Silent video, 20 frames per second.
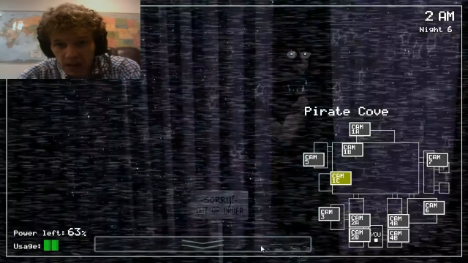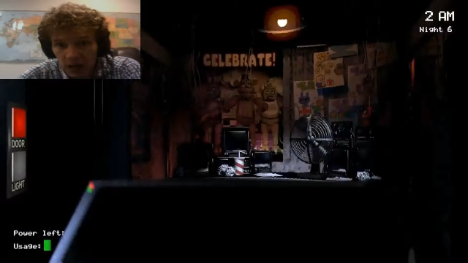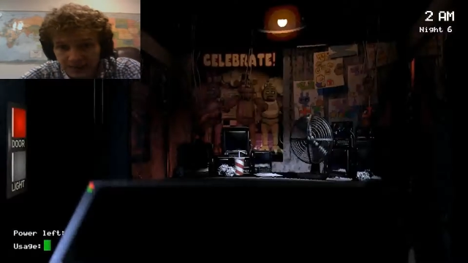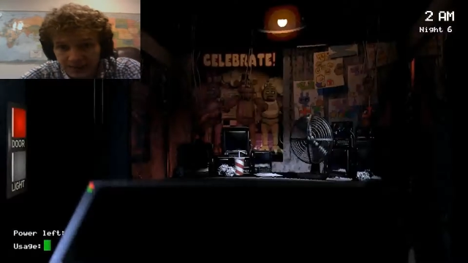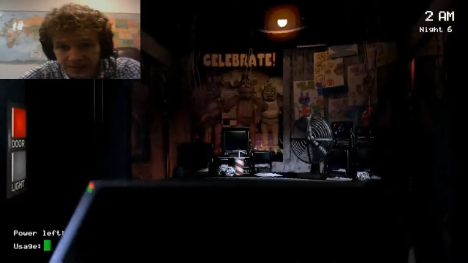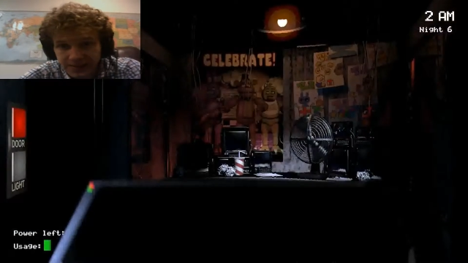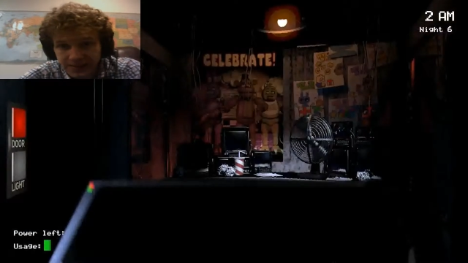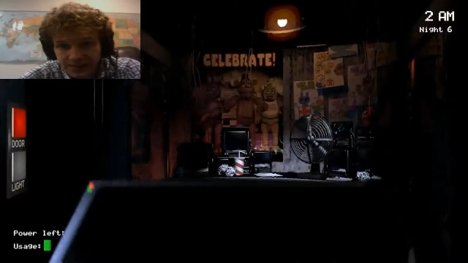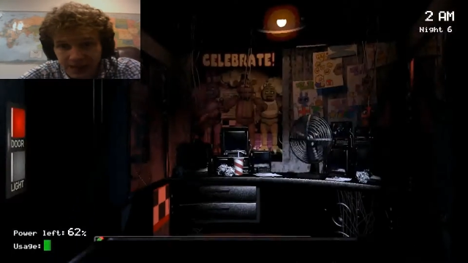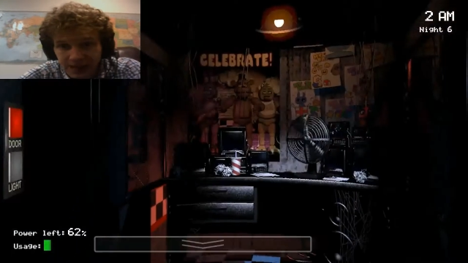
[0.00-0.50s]

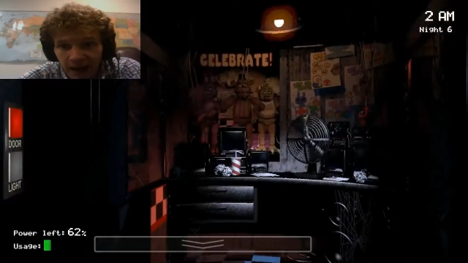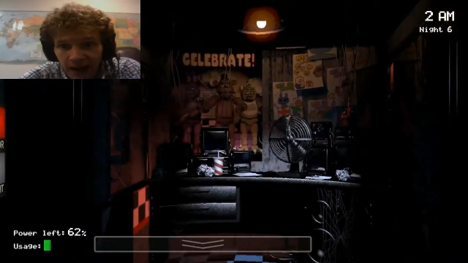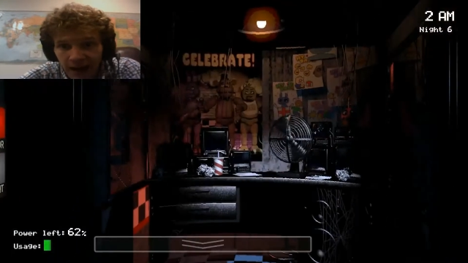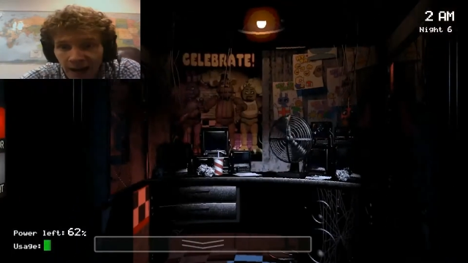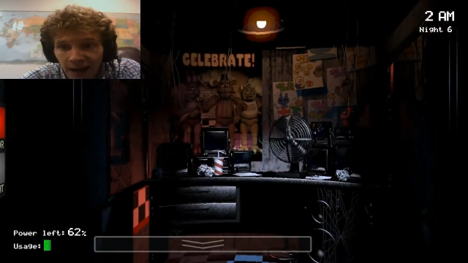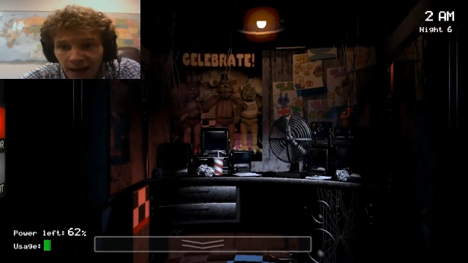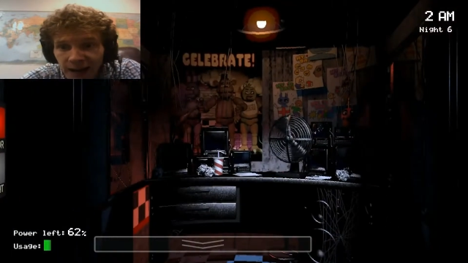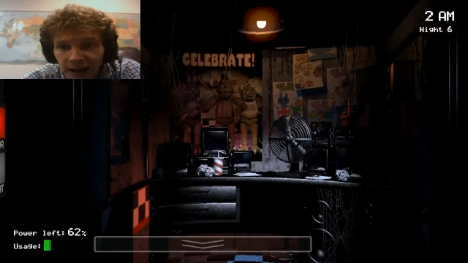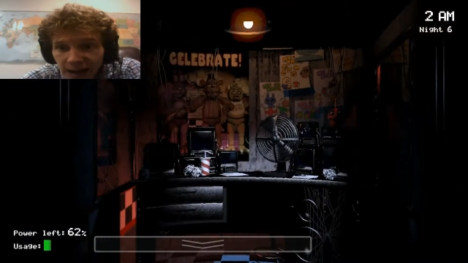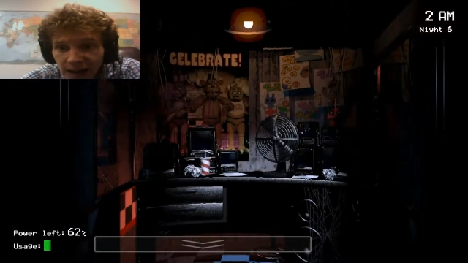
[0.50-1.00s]
not
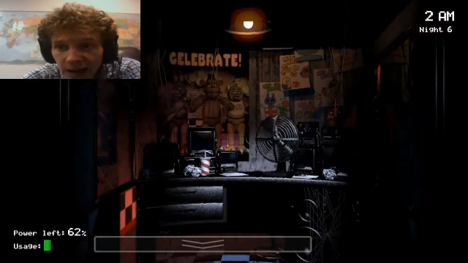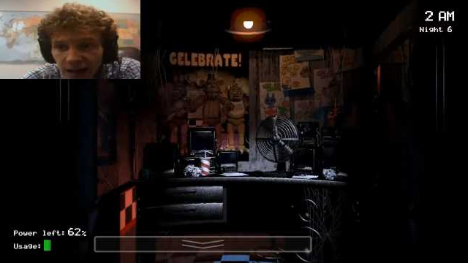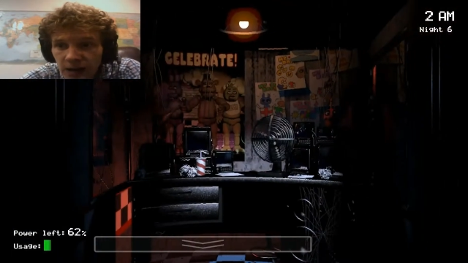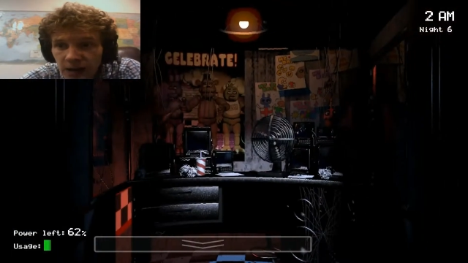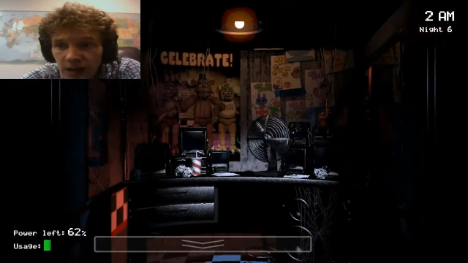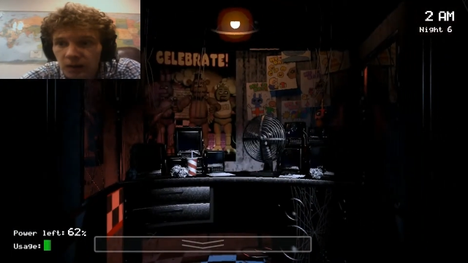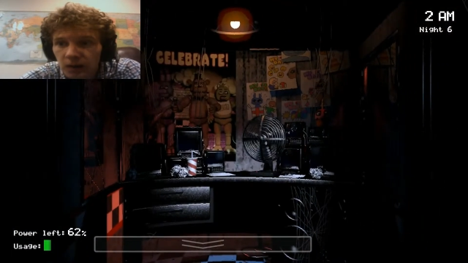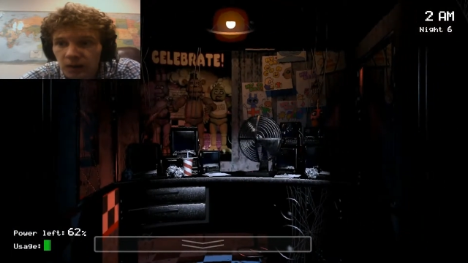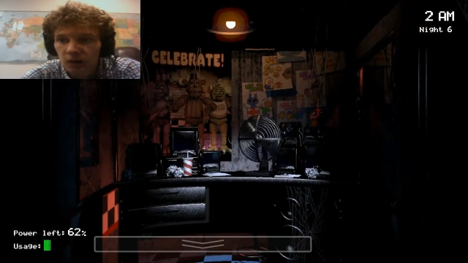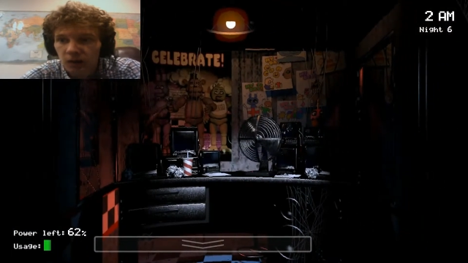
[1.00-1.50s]

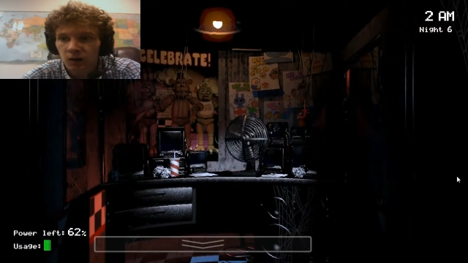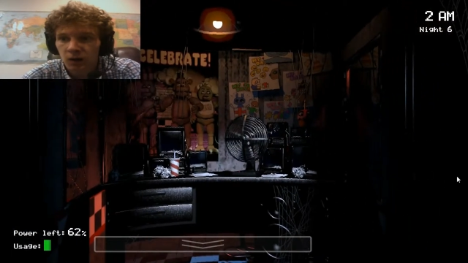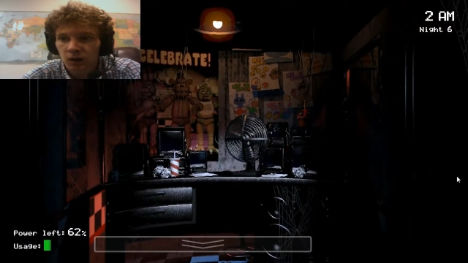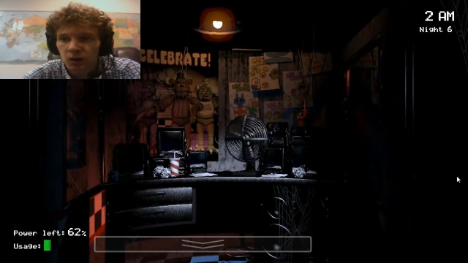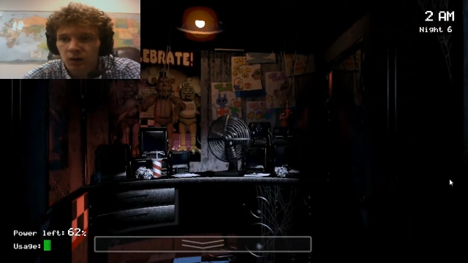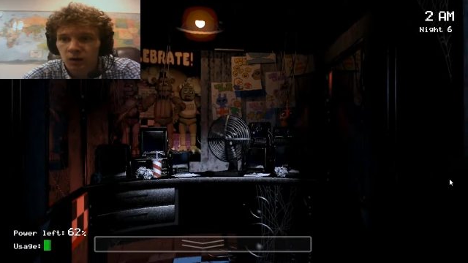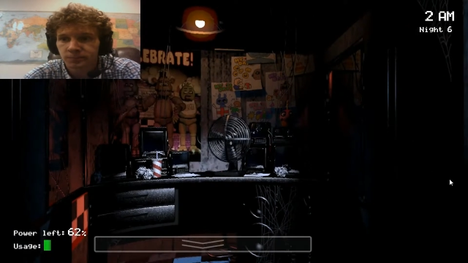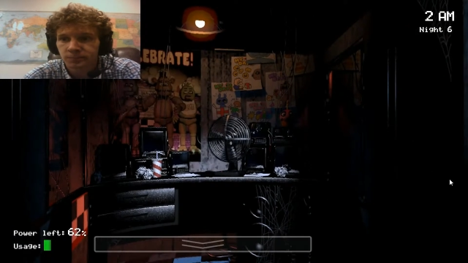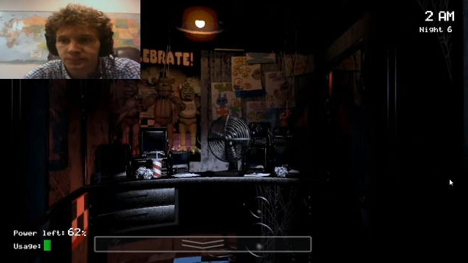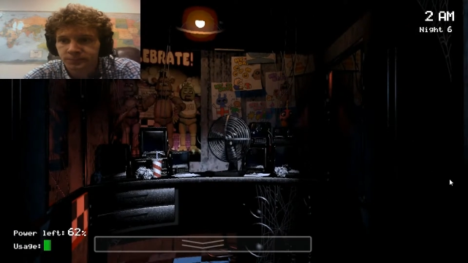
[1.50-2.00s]
die.
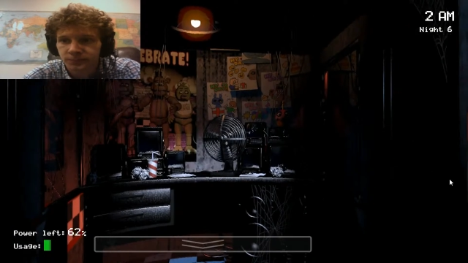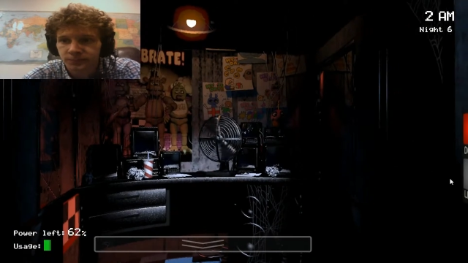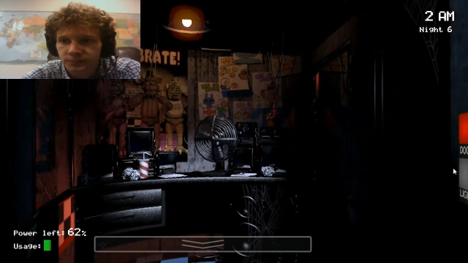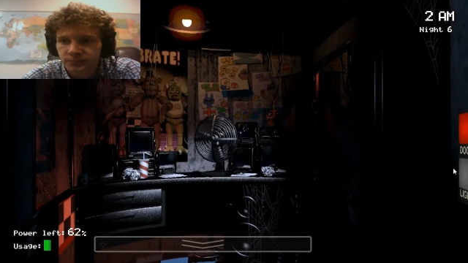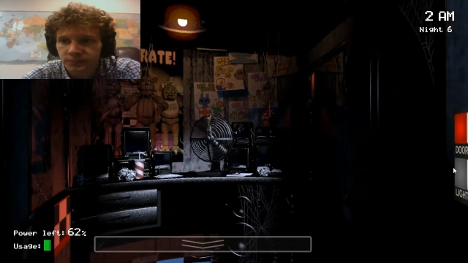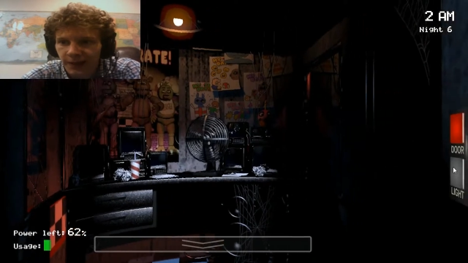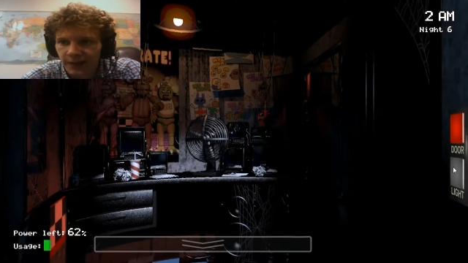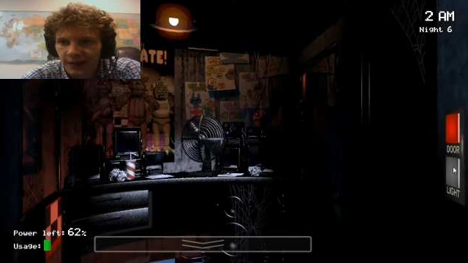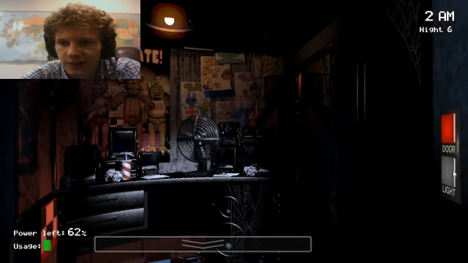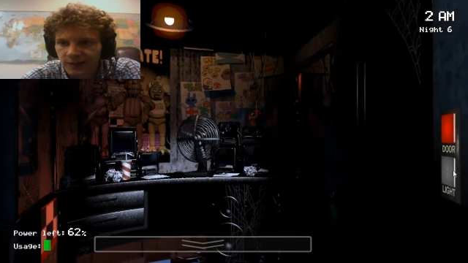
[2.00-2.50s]

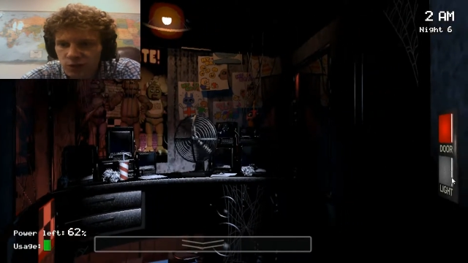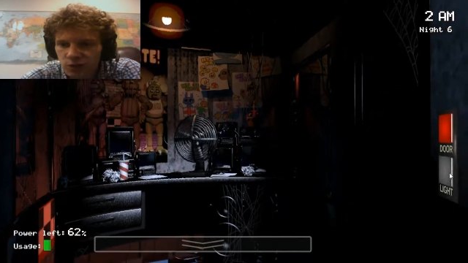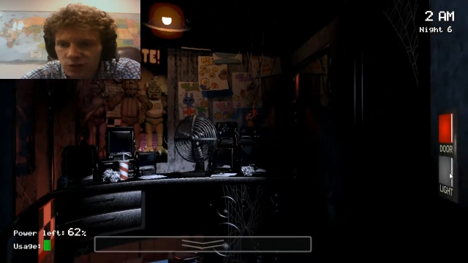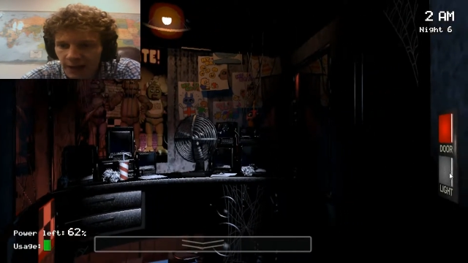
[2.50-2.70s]
Um,